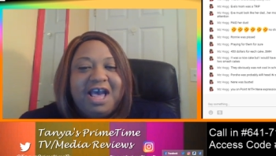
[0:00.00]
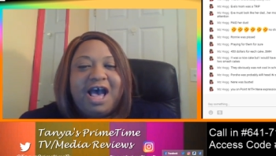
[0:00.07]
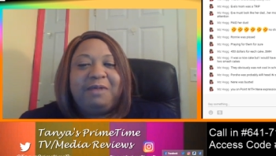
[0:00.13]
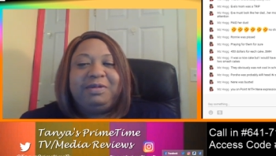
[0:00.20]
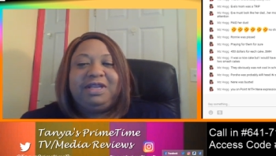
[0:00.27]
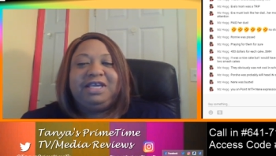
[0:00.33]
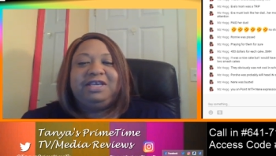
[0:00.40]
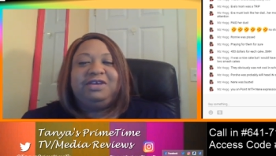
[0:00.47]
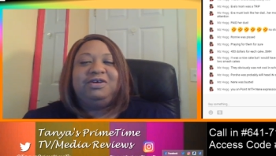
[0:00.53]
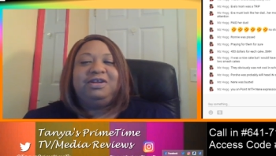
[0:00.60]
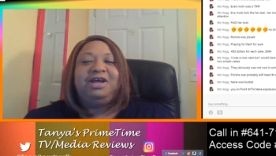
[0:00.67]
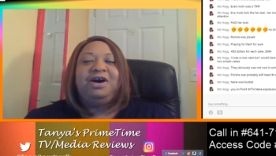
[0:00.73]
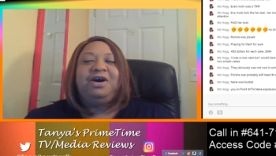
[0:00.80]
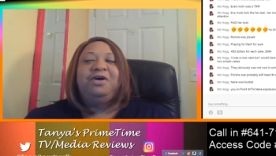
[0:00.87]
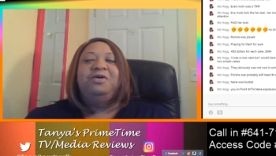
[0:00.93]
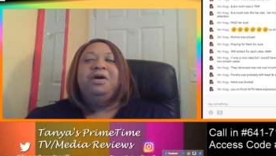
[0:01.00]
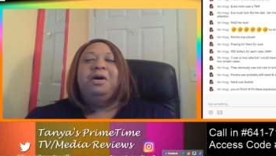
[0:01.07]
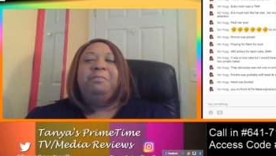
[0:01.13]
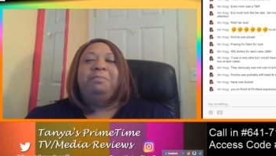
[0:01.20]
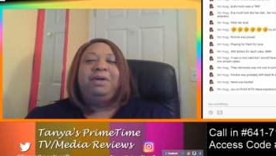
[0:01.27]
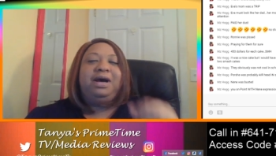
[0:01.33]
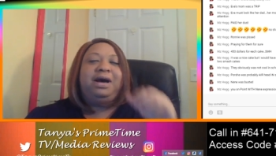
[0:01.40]
I'm gonna leave you alone.
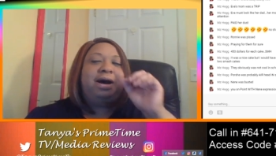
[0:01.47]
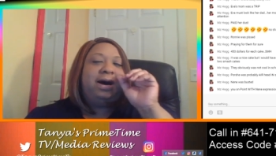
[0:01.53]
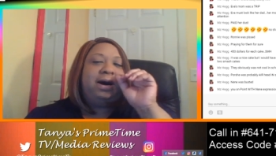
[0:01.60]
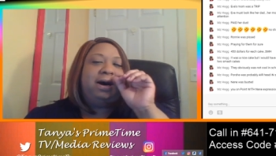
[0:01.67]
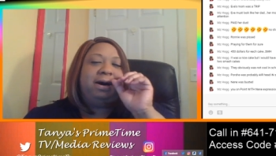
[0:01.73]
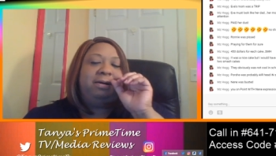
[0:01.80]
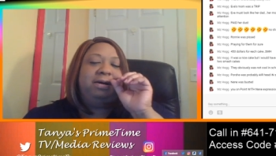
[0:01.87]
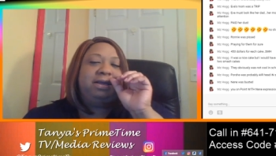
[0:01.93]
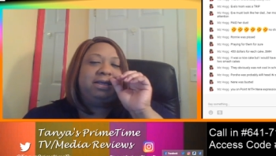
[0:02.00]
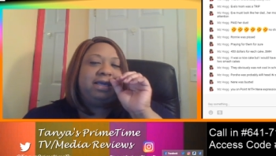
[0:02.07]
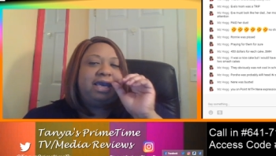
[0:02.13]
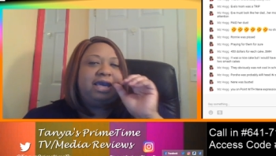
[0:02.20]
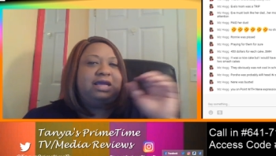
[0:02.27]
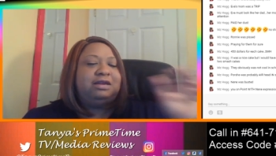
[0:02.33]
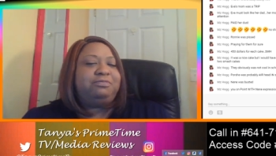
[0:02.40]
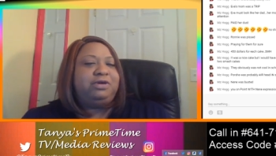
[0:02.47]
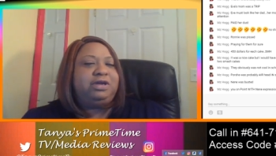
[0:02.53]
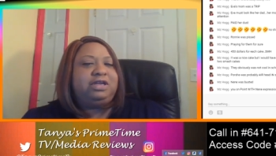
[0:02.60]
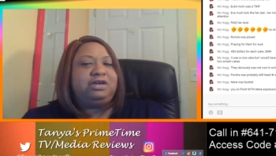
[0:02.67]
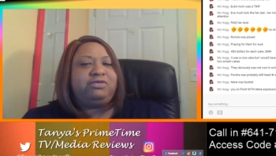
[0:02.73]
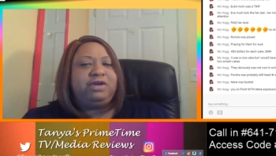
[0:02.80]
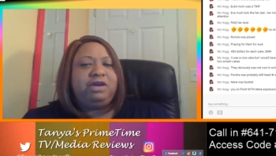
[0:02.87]
But uh, yeah, in the,
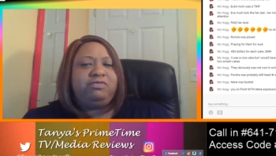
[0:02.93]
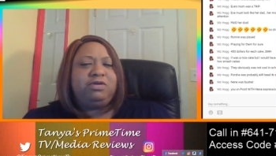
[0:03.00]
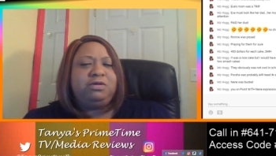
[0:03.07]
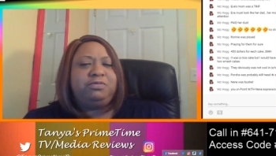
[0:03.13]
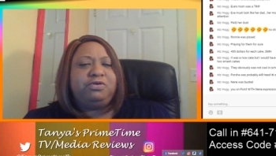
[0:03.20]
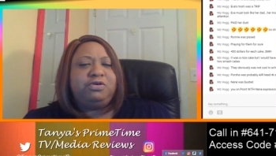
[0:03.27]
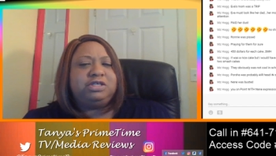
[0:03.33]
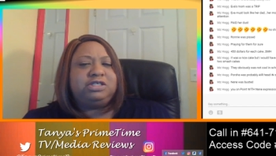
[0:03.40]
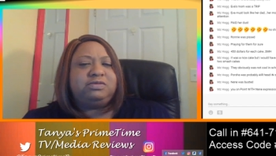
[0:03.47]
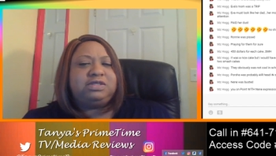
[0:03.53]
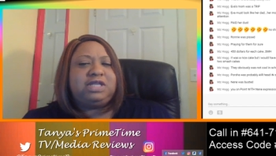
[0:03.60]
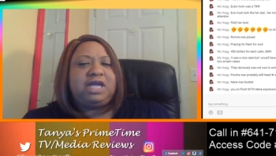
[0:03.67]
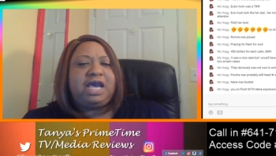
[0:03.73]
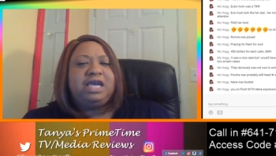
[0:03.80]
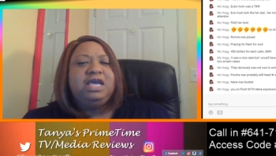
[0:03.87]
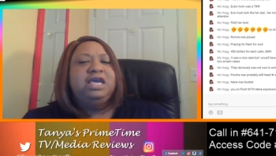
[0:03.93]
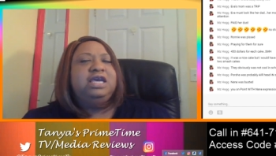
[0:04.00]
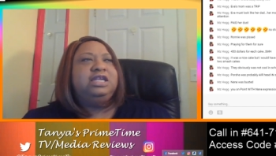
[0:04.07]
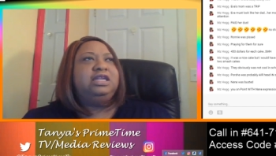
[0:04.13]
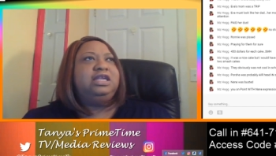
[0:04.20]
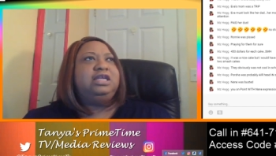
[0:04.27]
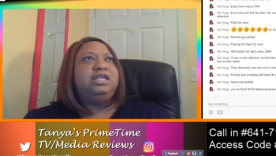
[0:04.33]
in the green room, Porsha was like,
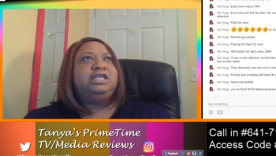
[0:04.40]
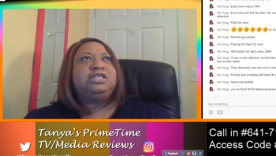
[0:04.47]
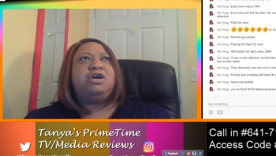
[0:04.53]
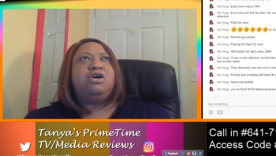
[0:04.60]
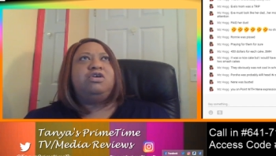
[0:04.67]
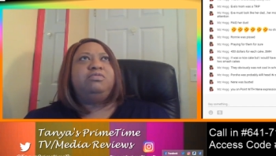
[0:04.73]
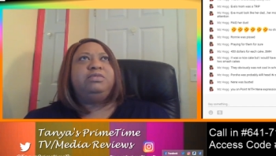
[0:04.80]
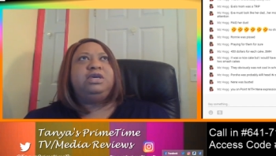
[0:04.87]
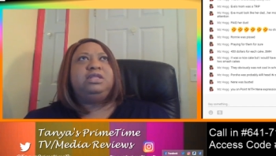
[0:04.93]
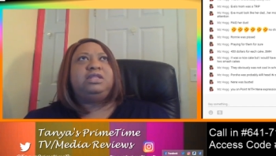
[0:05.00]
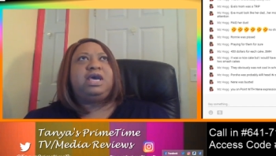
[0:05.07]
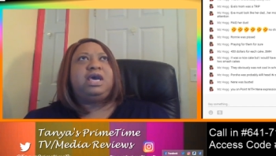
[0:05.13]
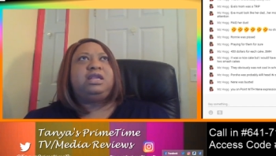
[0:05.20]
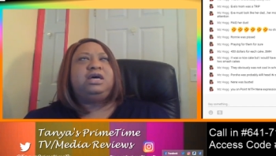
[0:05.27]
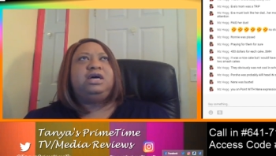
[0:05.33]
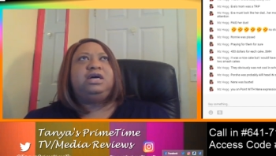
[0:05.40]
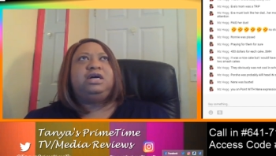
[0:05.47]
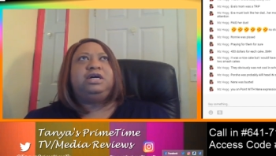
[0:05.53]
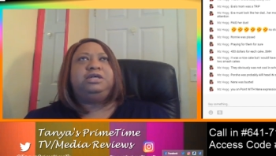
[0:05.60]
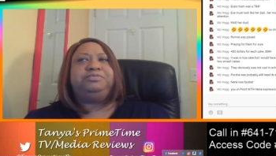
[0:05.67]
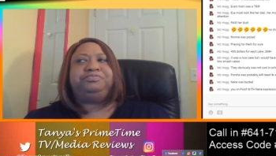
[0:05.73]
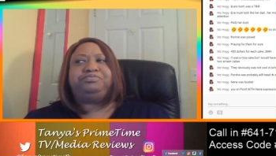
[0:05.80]
NeNe told me that
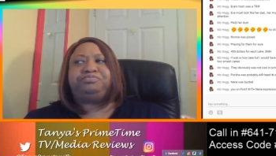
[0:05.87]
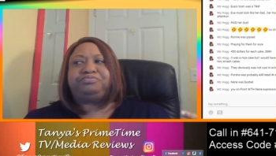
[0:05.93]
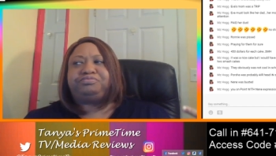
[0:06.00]
um,